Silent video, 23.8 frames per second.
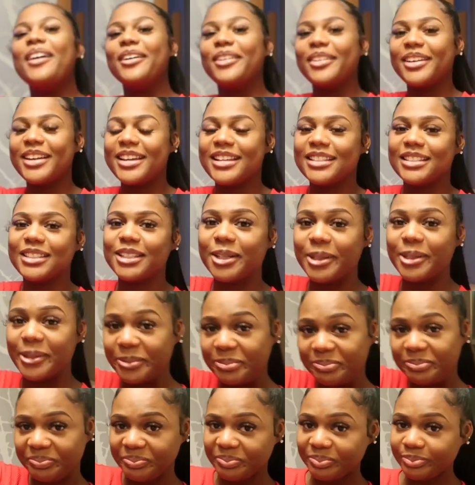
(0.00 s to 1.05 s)
okay,
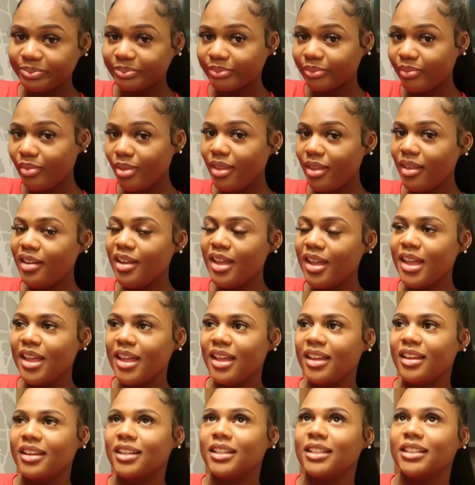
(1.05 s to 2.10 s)
so
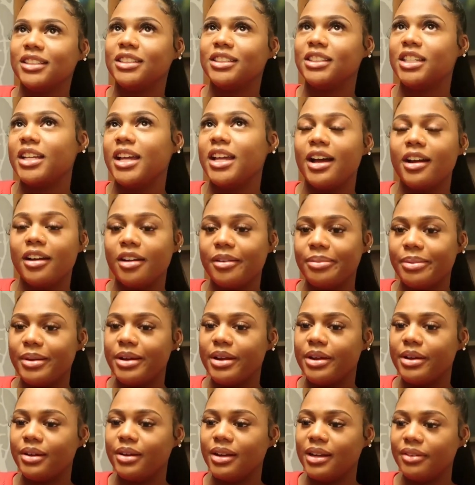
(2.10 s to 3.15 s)
she got her
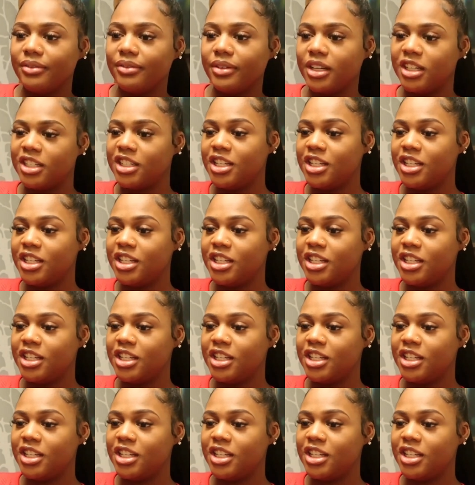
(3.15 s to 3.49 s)
period ever.